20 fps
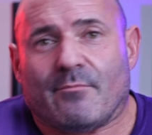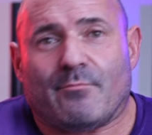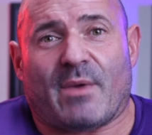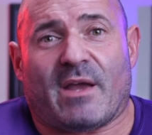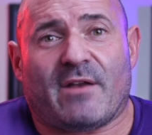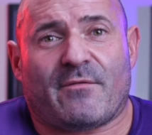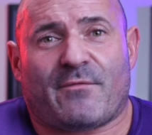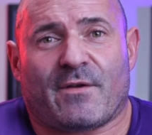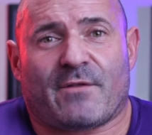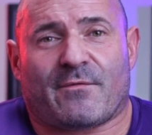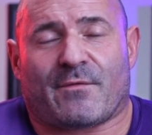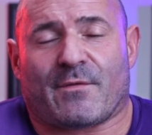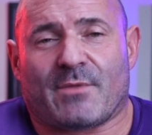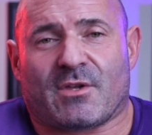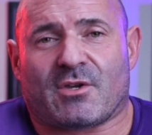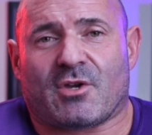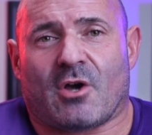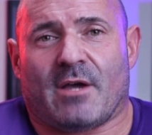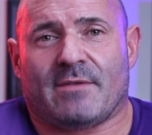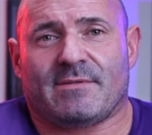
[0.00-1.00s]
benefit from
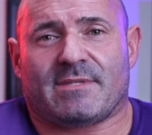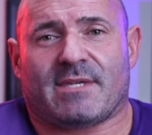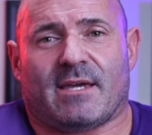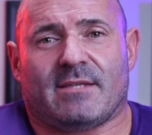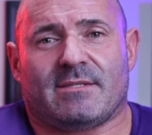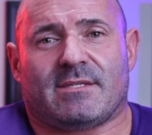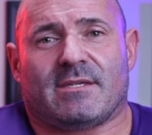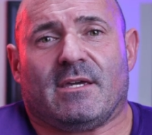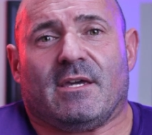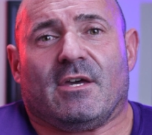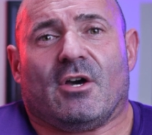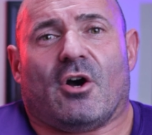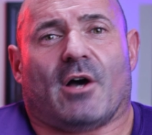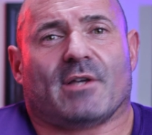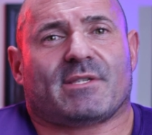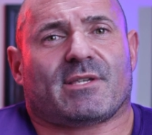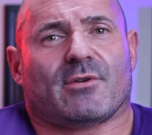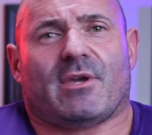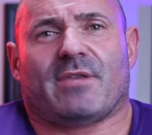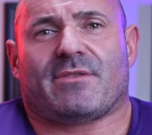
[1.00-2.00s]
the content.
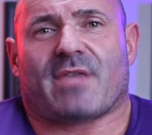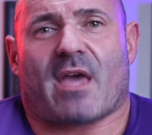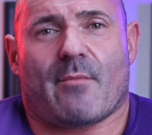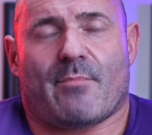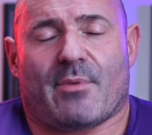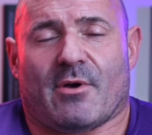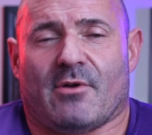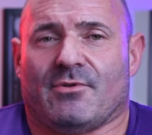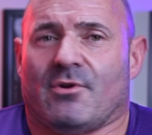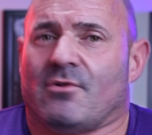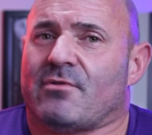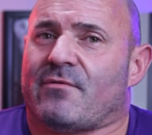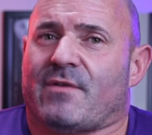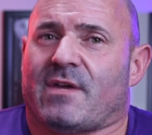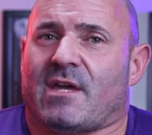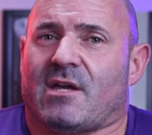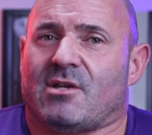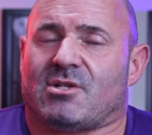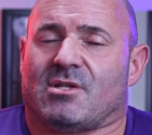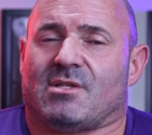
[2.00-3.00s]
Also hit that bell
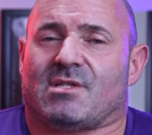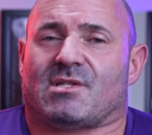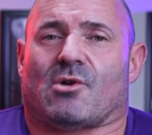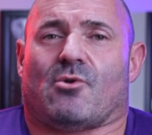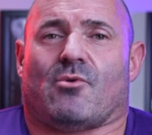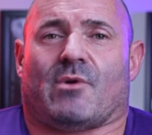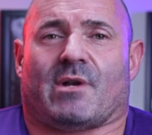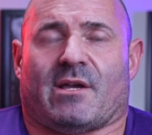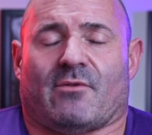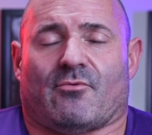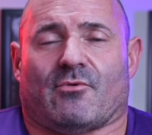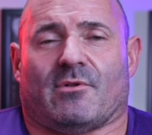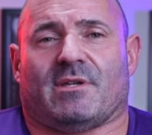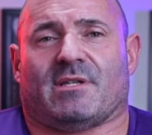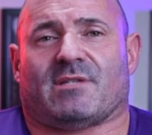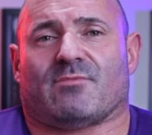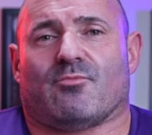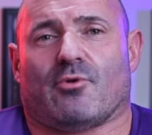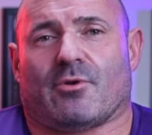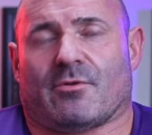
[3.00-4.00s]
notification so when I
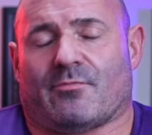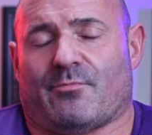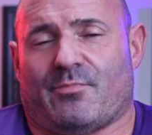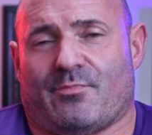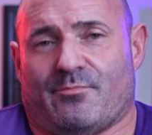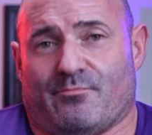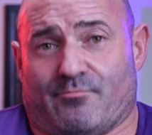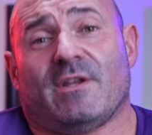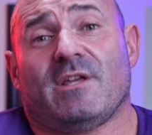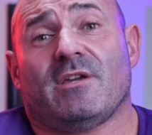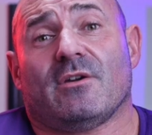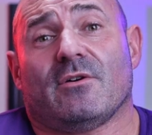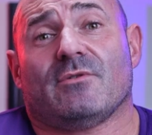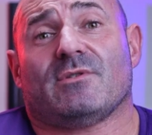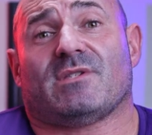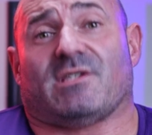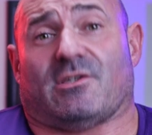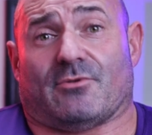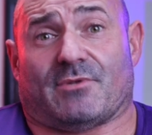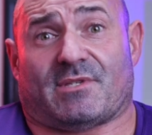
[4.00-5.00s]
release more
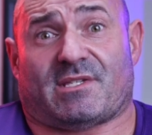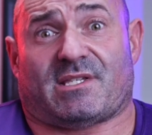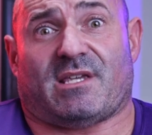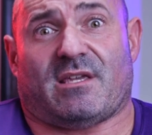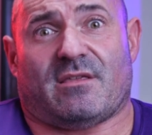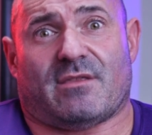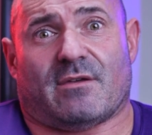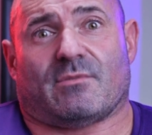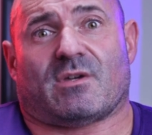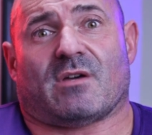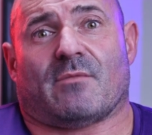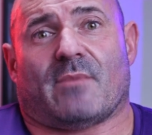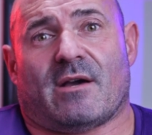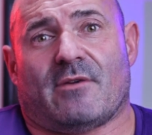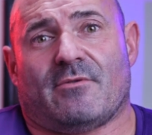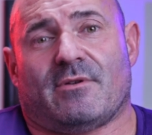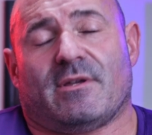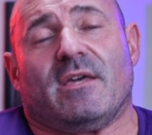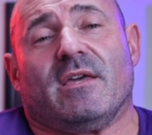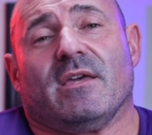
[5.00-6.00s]
videos, you'll see them come
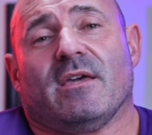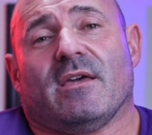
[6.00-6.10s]
out.